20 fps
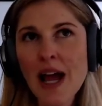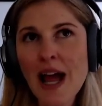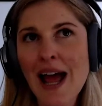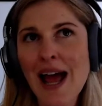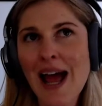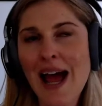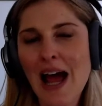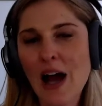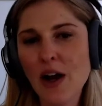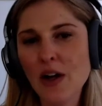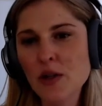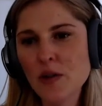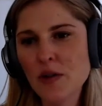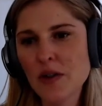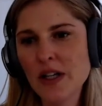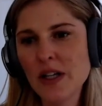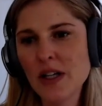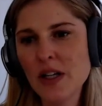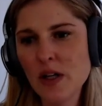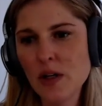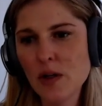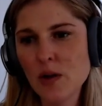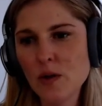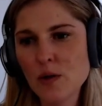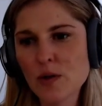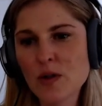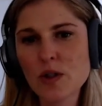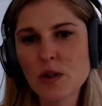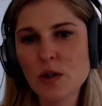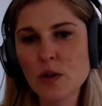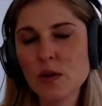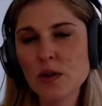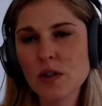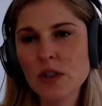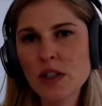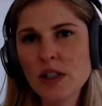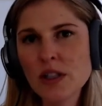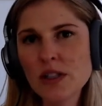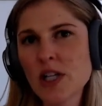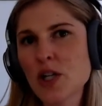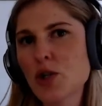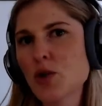how you can use Google to